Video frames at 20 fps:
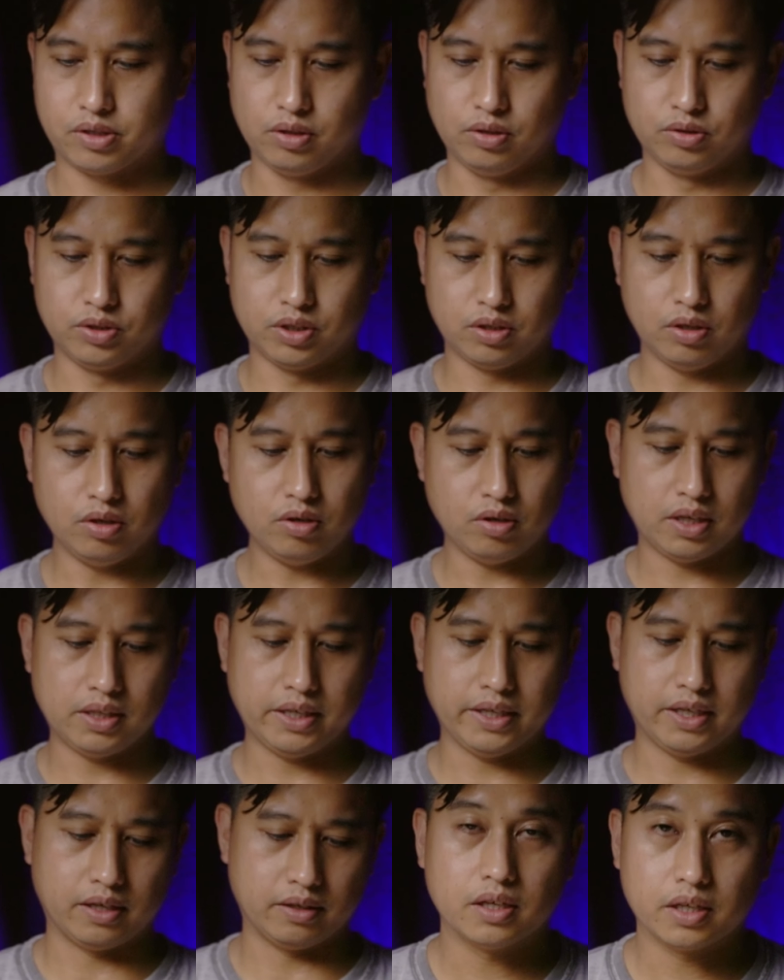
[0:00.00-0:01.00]
solution. Oh, I
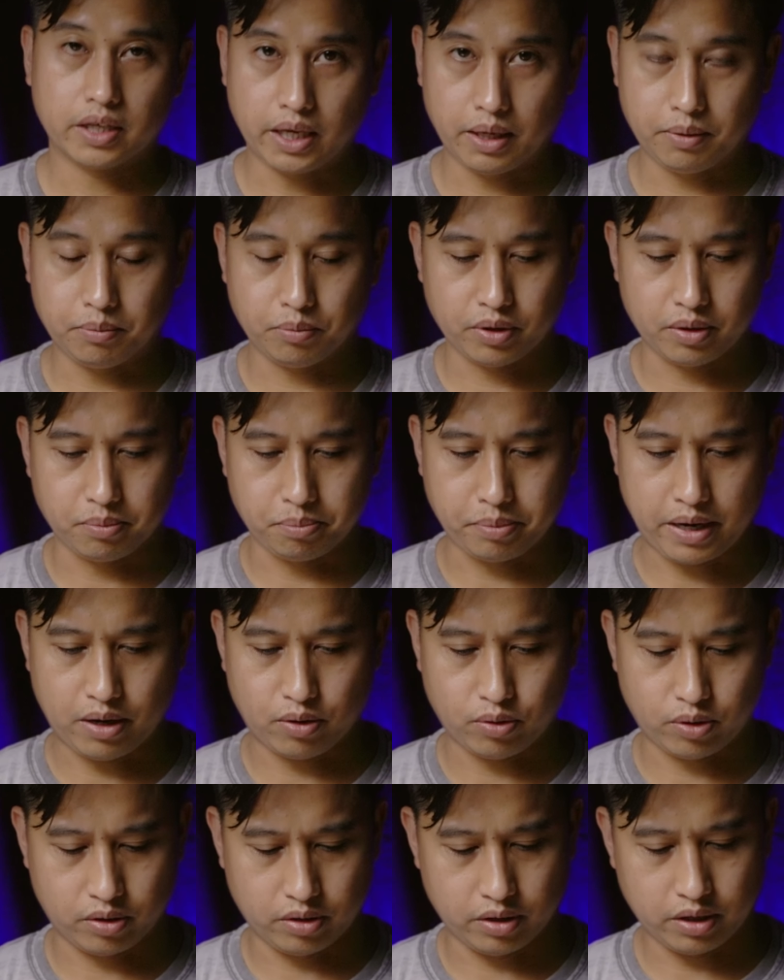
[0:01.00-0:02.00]
like it. It came with a
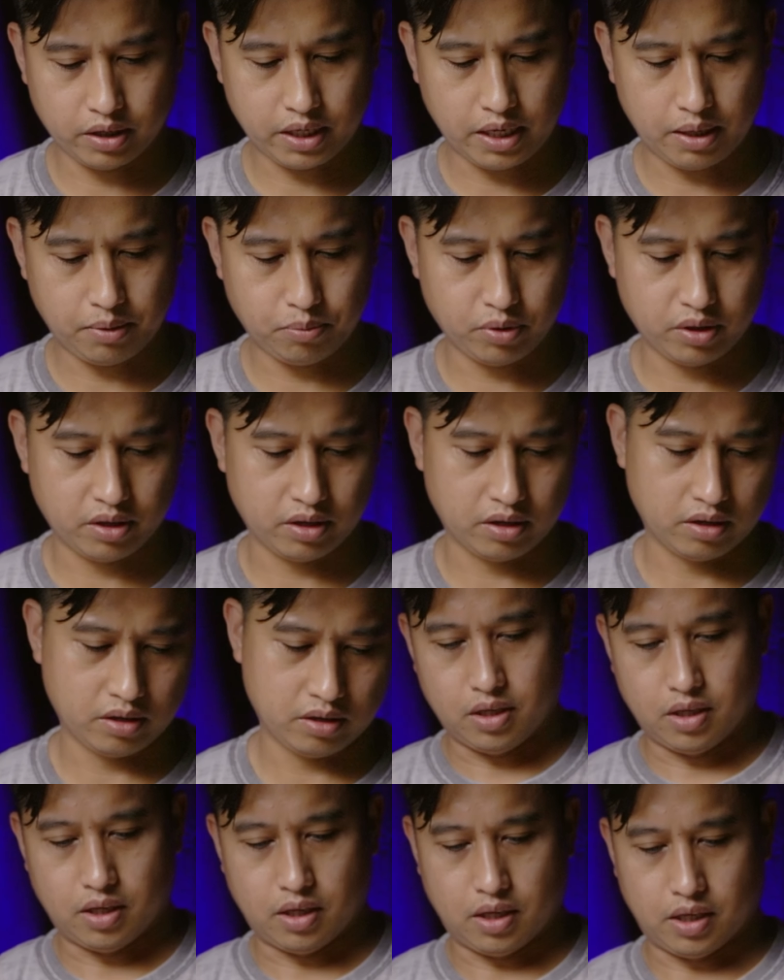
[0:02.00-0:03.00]
power. It came with a
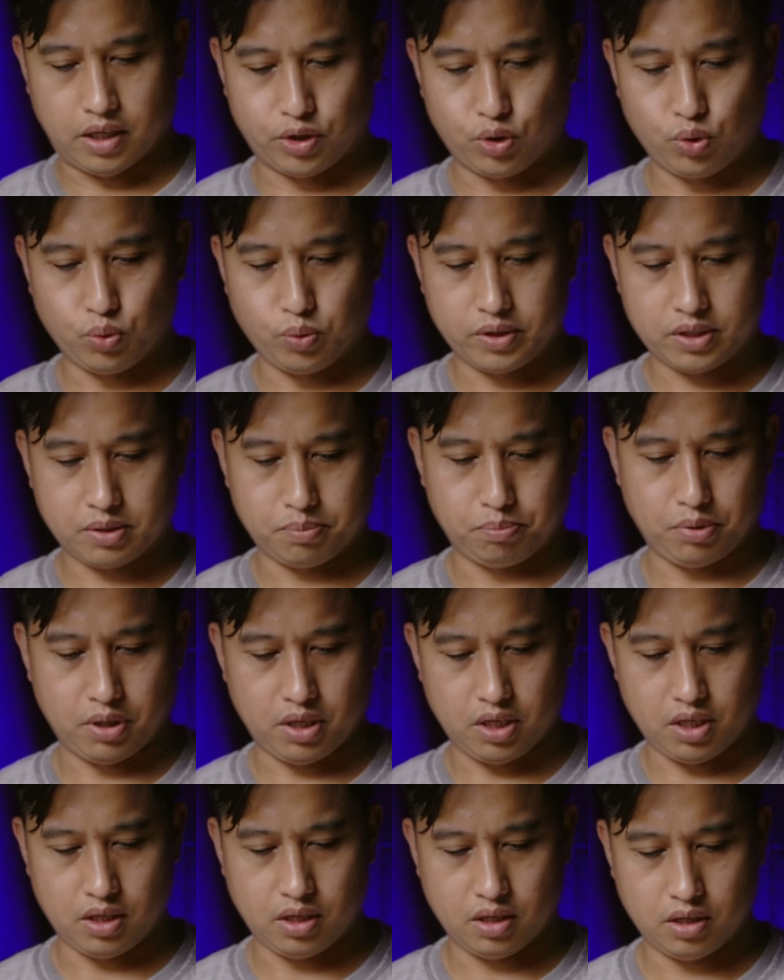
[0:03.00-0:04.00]

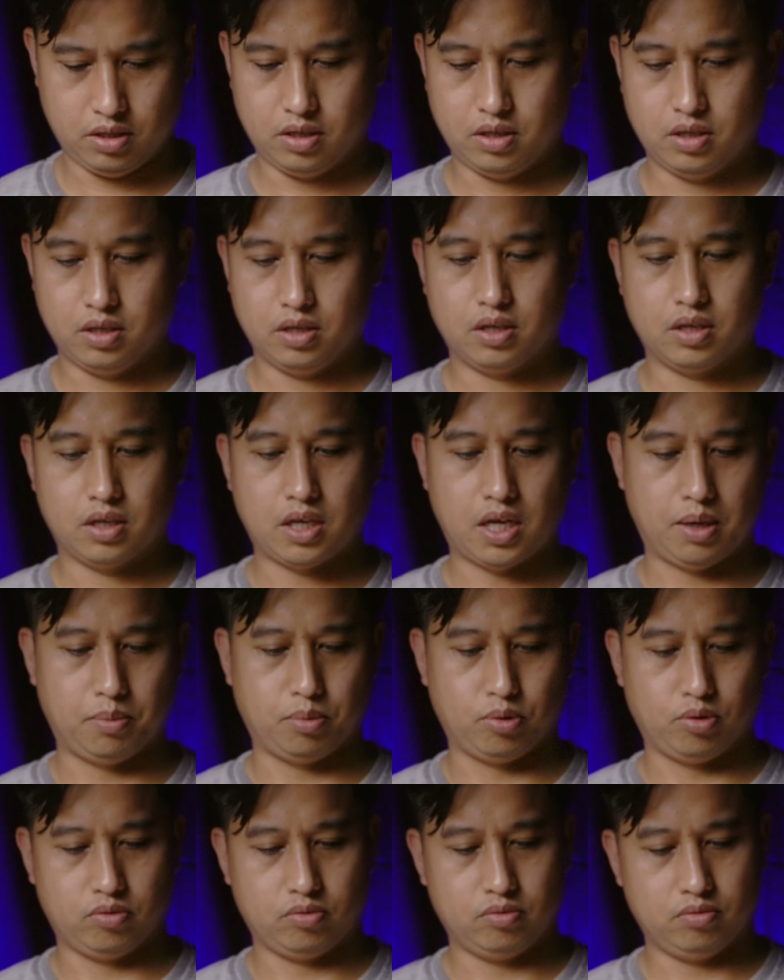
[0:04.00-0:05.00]
USB
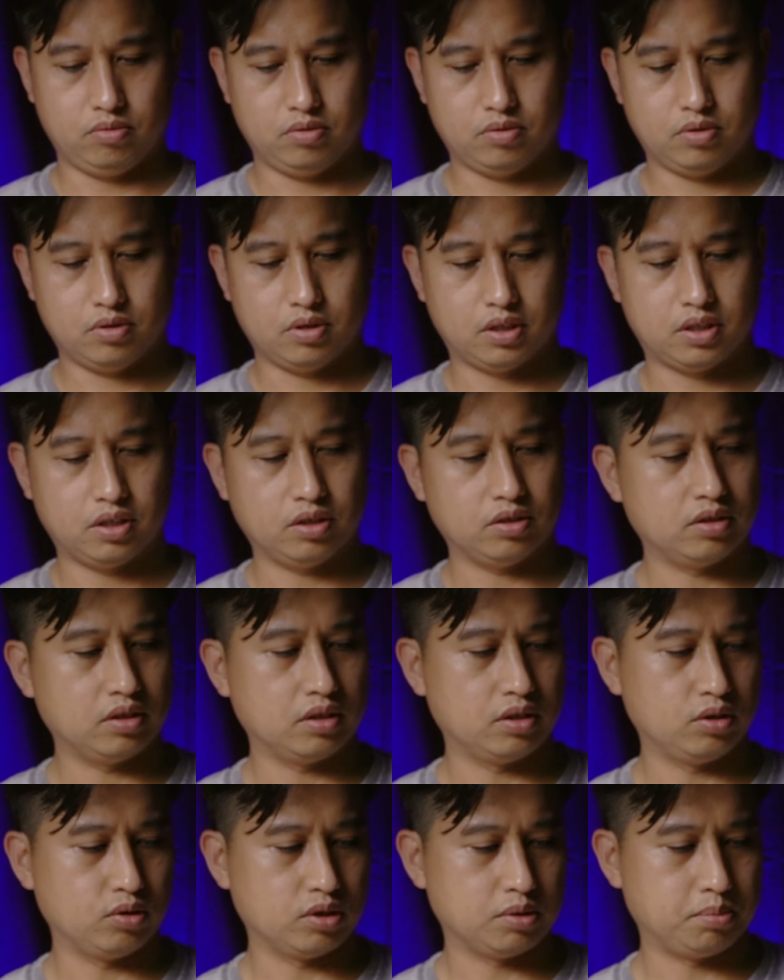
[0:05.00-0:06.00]
cable, a
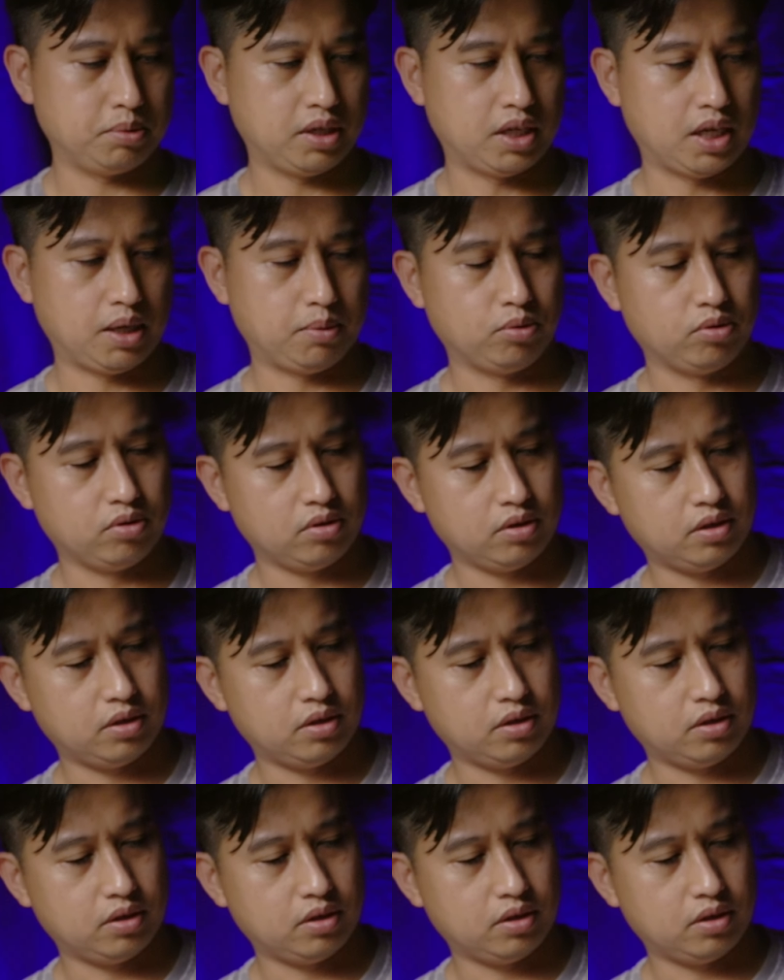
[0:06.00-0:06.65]
Tilta USB cable.